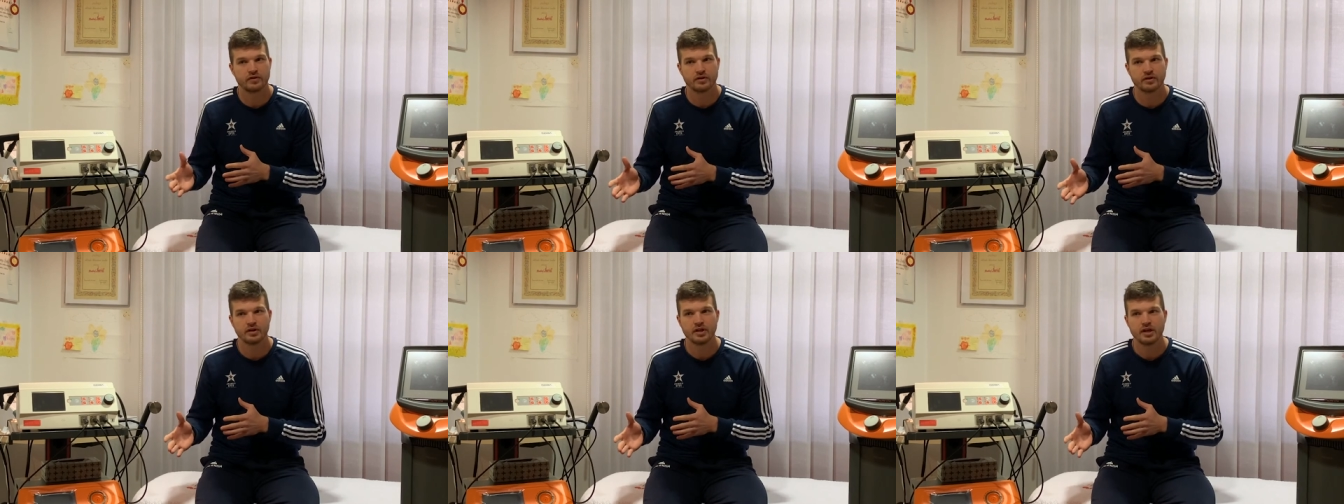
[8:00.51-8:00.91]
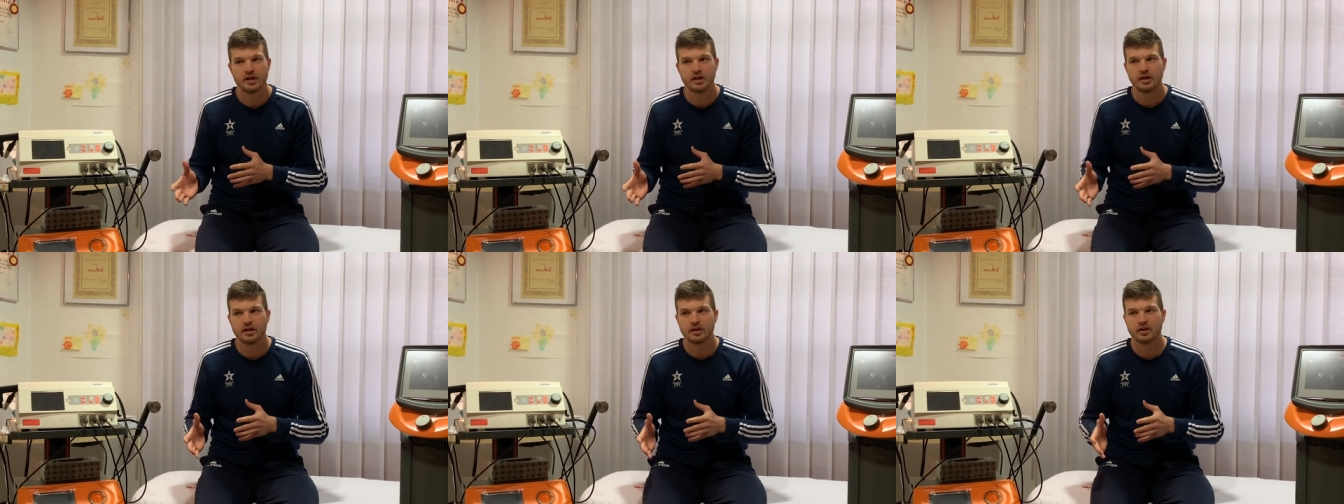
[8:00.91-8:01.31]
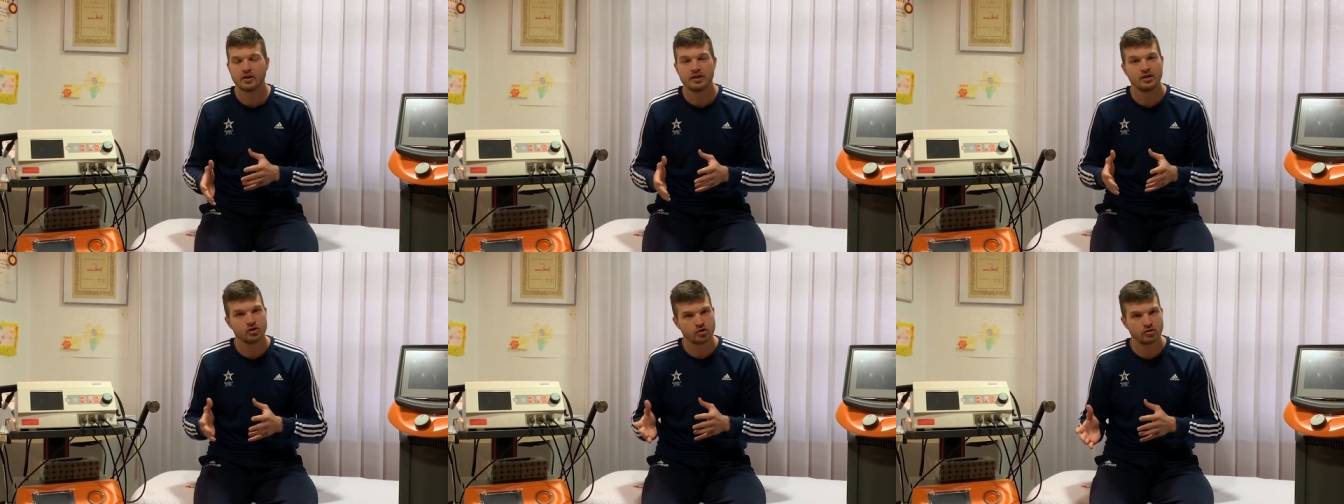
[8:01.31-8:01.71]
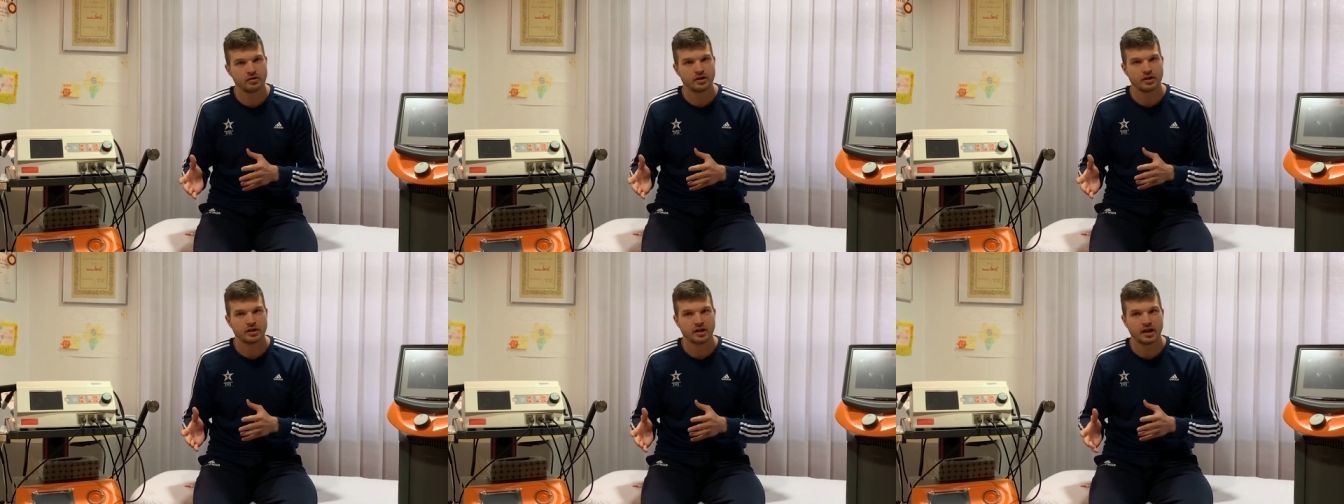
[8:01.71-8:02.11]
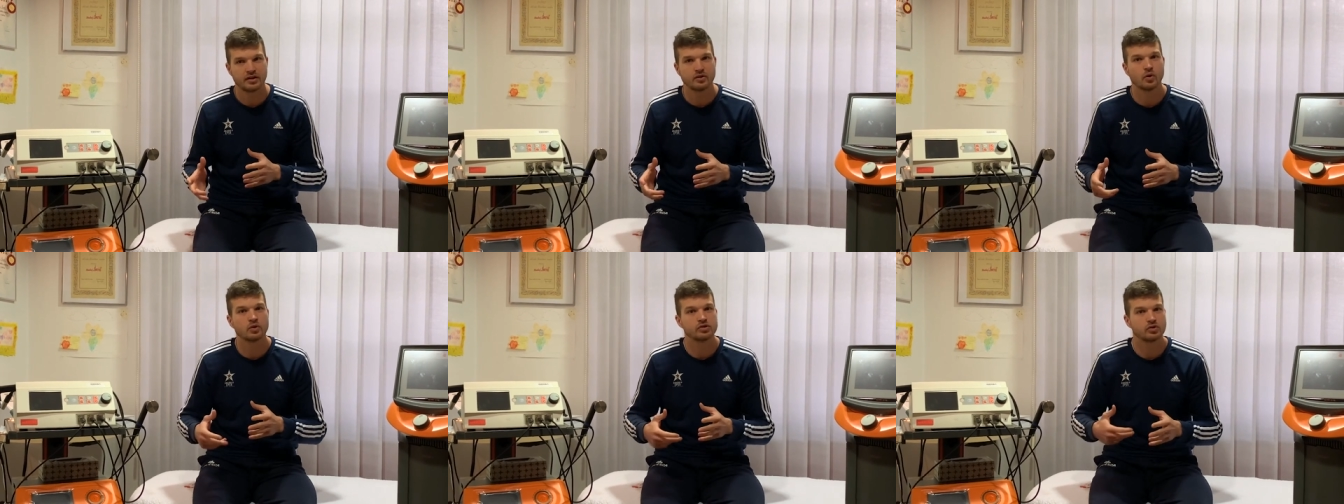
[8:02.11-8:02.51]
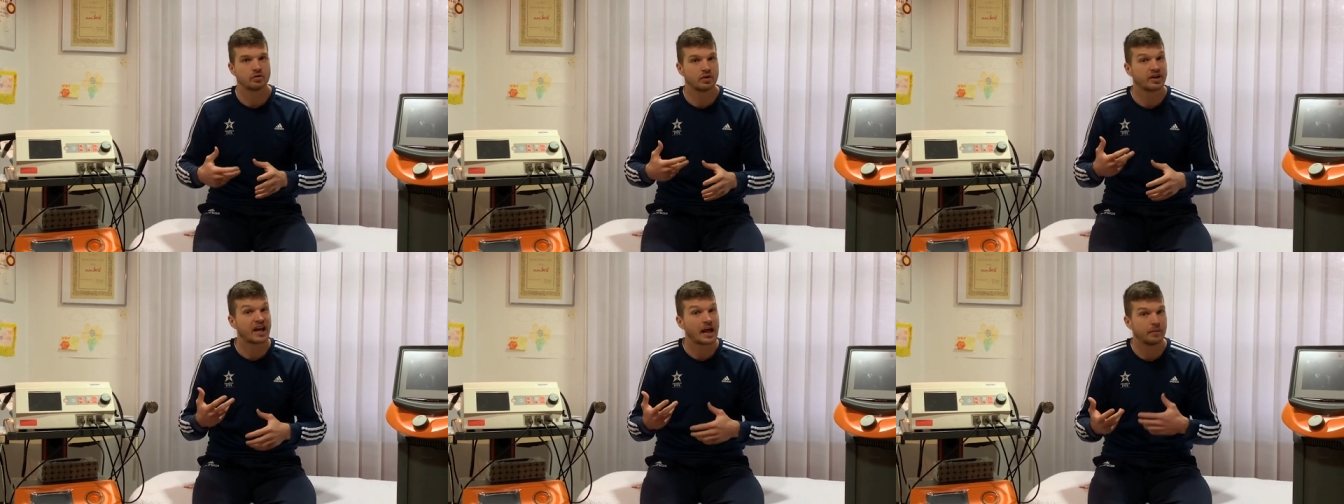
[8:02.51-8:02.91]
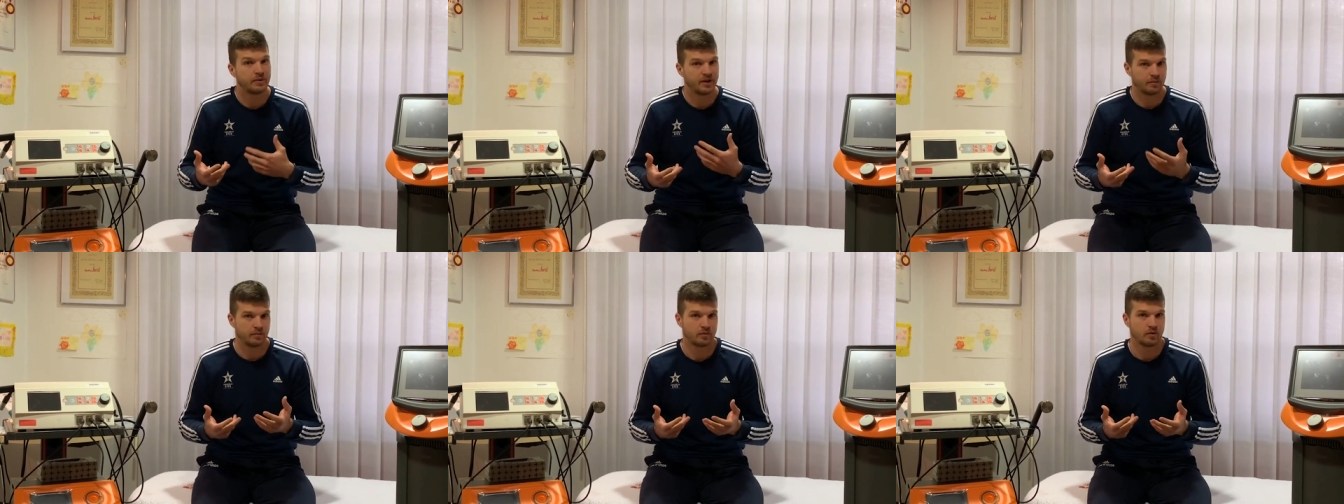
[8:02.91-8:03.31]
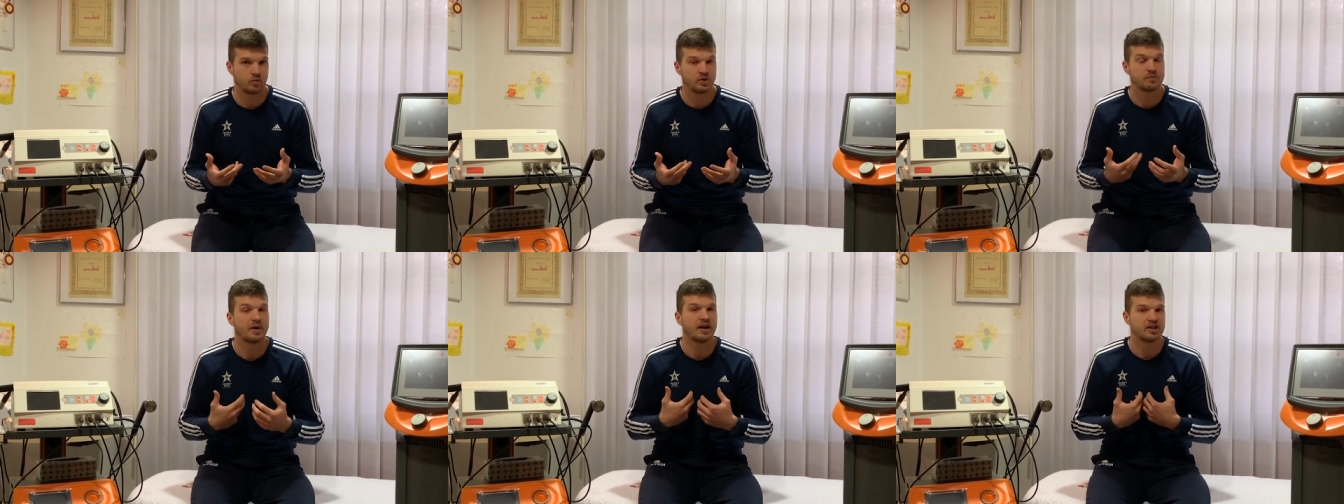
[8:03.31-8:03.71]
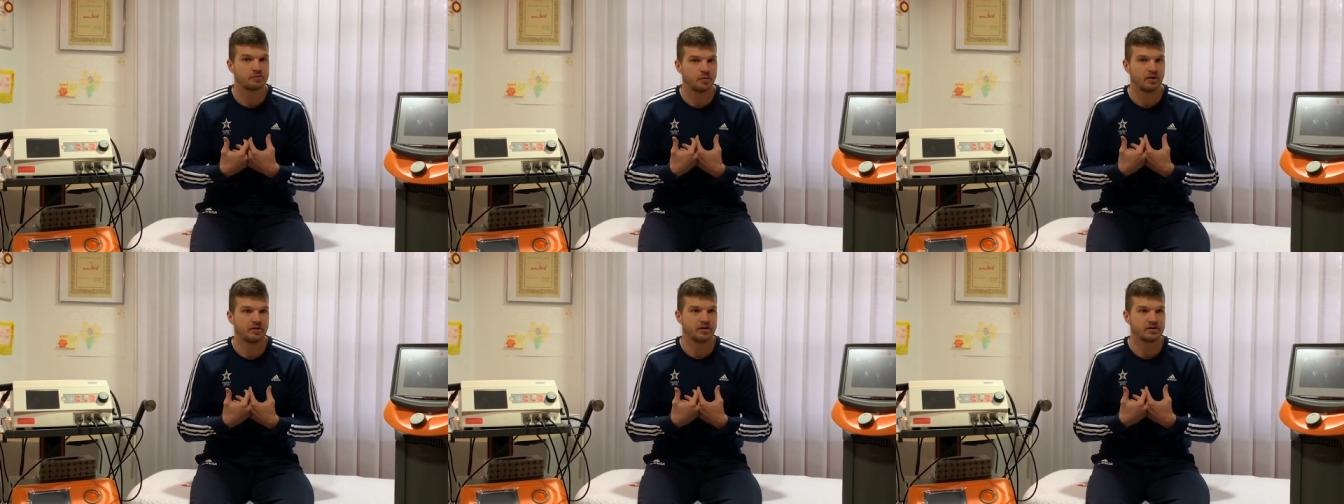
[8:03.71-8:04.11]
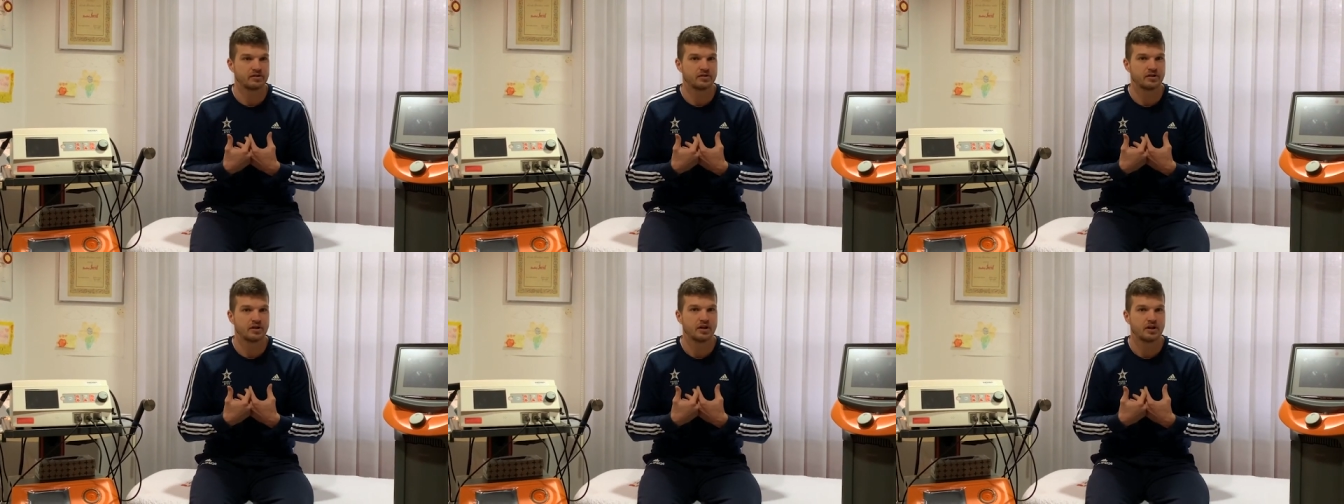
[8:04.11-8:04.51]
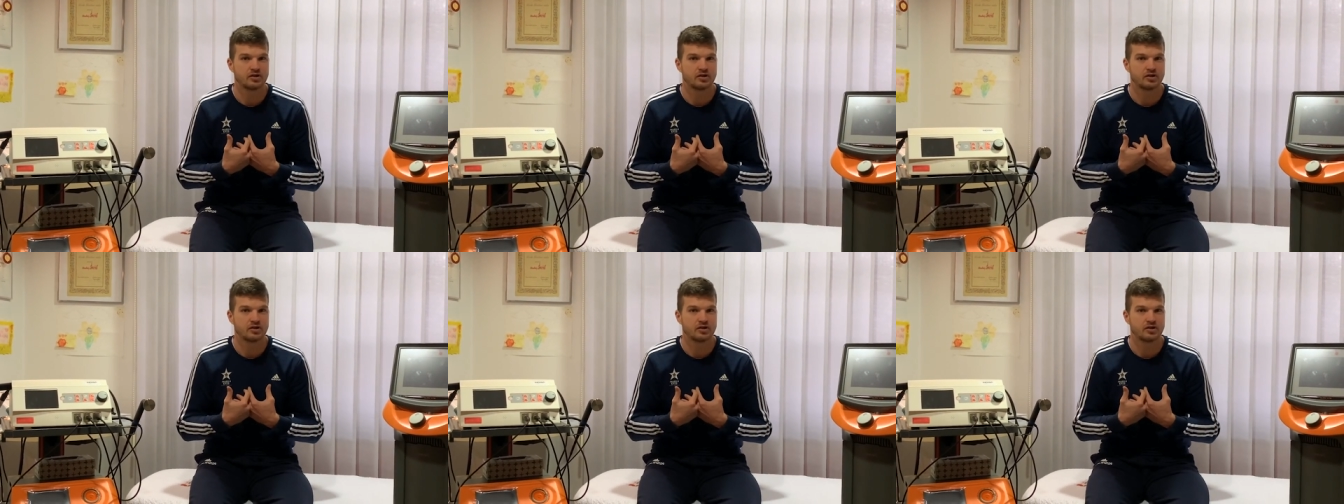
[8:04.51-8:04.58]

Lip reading: the injury, and also help them with my experience.